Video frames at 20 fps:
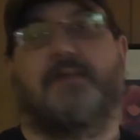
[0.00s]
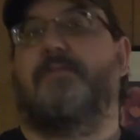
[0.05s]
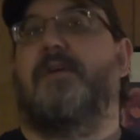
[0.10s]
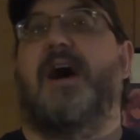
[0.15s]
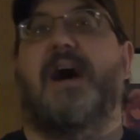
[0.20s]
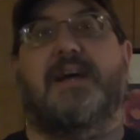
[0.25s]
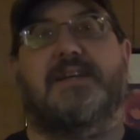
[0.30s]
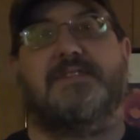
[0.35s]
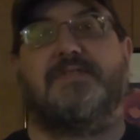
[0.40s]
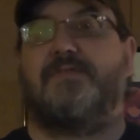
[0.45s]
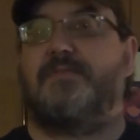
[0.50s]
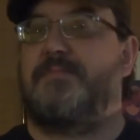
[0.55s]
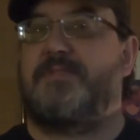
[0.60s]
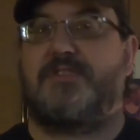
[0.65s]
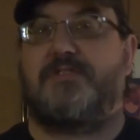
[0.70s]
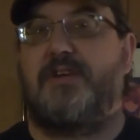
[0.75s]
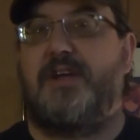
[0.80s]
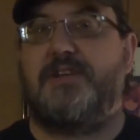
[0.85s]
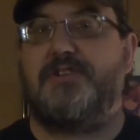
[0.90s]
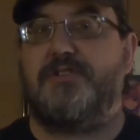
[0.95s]
rides from
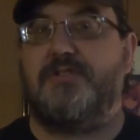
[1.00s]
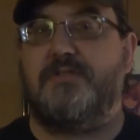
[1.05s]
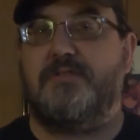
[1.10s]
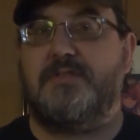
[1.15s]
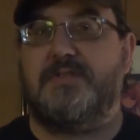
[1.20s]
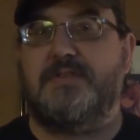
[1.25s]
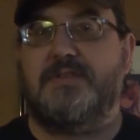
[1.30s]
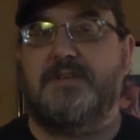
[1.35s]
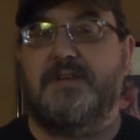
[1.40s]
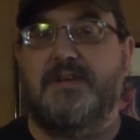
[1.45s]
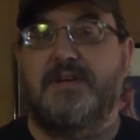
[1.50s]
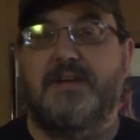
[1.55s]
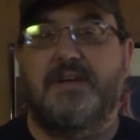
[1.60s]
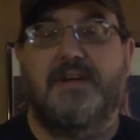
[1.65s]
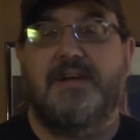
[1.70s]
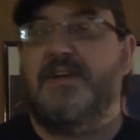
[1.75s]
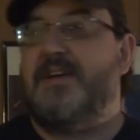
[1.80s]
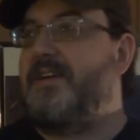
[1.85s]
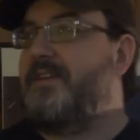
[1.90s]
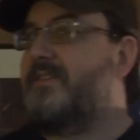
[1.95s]
strangers.
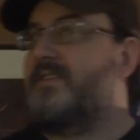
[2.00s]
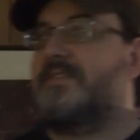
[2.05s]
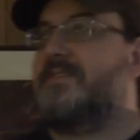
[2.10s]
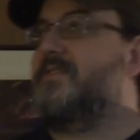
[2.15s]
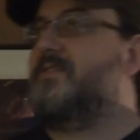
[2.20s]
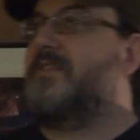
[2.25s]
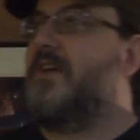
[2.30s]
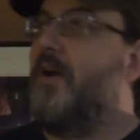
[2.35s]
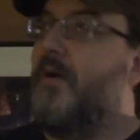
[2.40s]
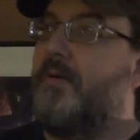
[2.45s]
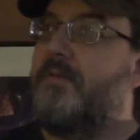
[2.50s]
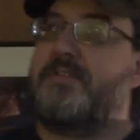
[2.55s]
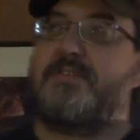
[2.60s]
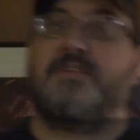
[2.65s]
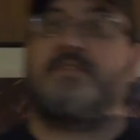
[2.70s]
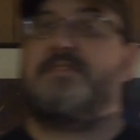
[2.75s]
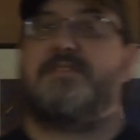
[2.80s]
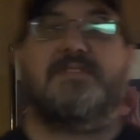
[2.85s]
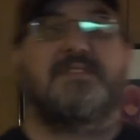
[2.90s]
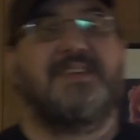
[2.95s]
Just don't. The
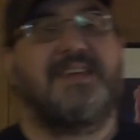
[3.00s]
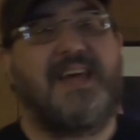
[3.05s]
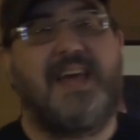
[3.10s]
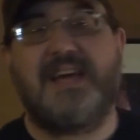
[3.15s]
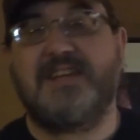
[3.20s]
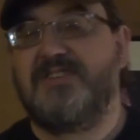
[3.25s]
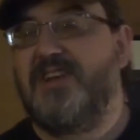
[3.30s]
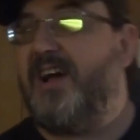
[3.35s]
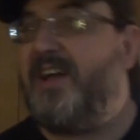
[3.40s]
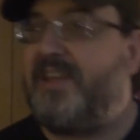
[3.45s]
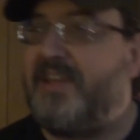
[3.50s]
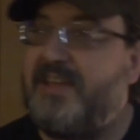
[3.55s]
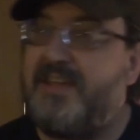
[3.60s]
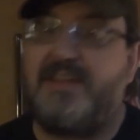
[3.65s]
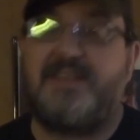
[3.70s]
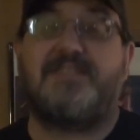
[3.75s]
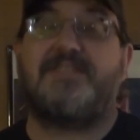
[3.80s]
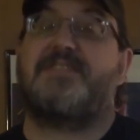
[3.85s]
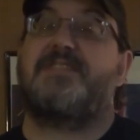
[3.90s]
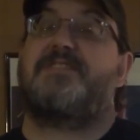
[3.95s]
hitchhiking
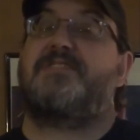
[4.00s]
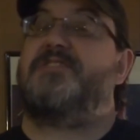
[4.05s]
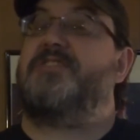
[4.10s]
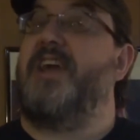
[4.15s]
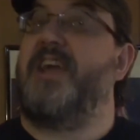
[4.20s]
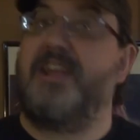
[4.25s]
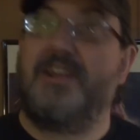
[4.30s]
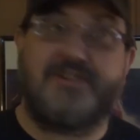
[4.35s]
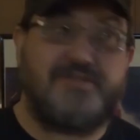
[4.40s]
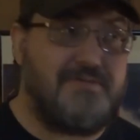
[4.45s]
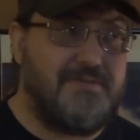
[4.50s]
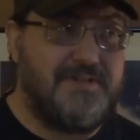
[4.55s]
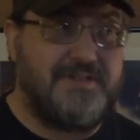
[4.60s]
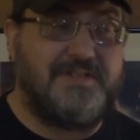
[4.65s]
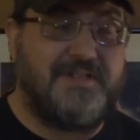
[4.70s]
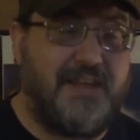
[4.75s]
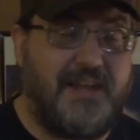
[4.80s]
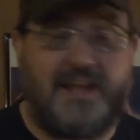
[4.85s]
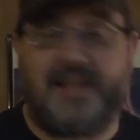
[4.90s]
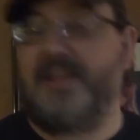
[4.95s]
is a dangerous
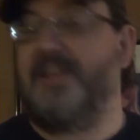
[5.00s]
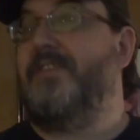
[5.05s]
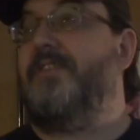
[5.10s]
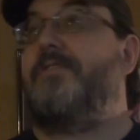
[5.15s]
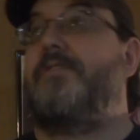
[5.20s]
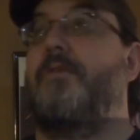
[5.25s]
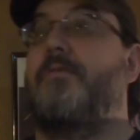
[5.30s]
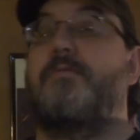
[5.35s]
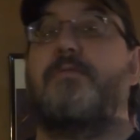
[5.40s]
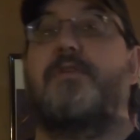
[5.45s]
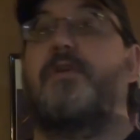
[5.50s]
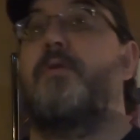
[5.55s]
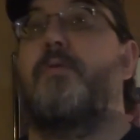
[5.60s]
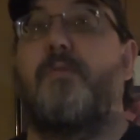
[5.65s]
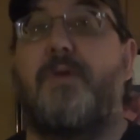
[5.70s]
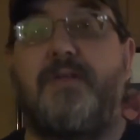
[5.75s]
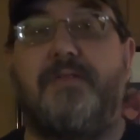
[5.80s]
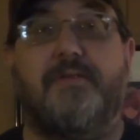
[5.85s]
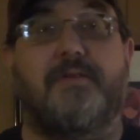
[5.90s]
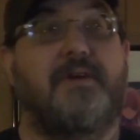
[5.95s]
thing, and you don't know
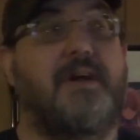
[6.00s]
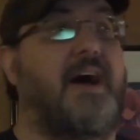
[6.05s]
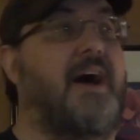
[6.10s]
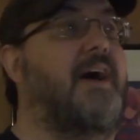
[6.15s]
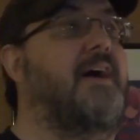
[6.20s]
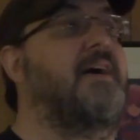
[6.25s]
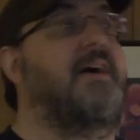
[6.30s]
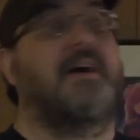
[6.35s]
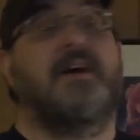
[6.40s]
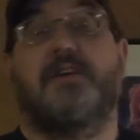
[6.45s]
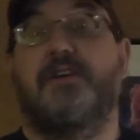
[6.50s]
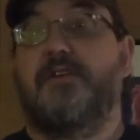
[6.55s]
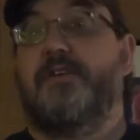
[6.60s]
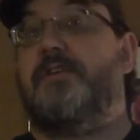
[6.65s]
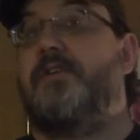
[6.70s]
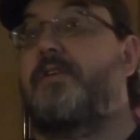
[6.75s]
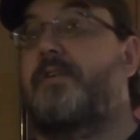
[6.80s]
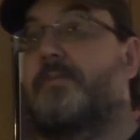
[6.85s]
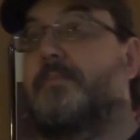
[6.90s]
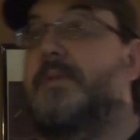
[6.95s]
whether or not you're
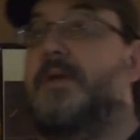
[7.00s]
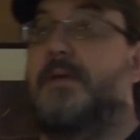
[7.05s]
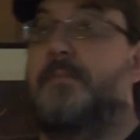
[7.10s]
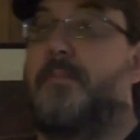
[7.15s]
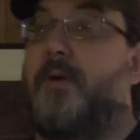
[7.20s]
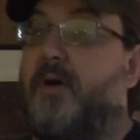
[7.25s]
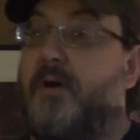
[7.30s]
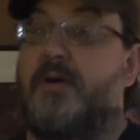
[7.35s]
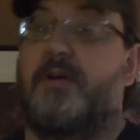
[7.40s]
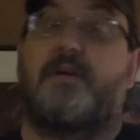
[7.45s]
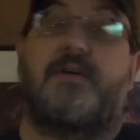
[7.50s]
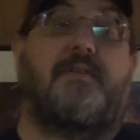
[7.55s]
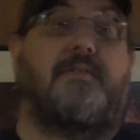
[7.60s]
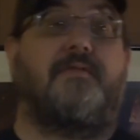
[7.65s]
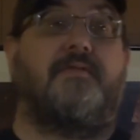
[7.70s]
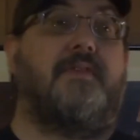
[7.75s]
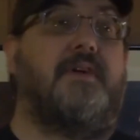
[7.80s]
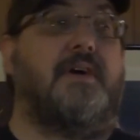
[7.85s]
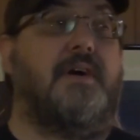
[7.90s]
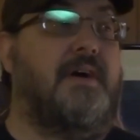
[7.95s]
going to be part
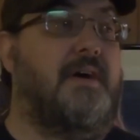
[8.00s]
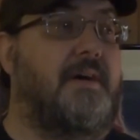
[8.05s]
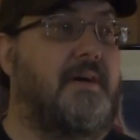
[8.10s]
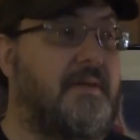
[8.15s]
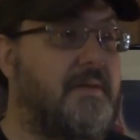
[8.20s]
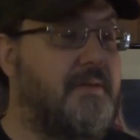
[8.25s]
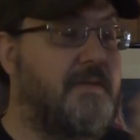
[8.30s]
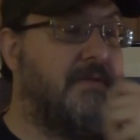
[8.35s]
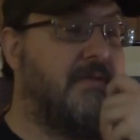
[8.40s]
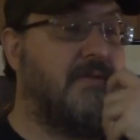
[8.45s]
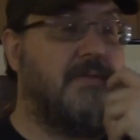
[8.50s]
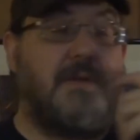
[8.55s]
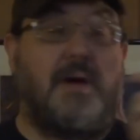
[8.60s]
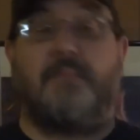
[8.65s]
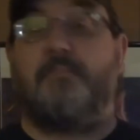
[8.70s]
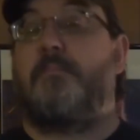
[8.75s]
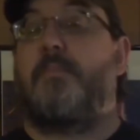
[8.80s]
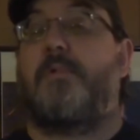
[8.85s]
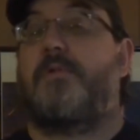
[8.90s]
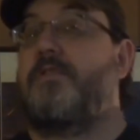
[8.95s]
of a
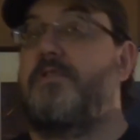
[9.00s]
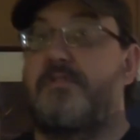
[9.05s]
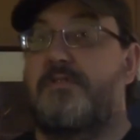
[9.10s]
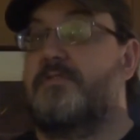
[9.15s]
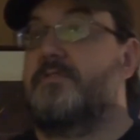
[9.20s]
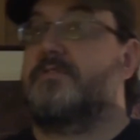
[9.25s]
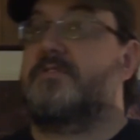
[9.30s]
murder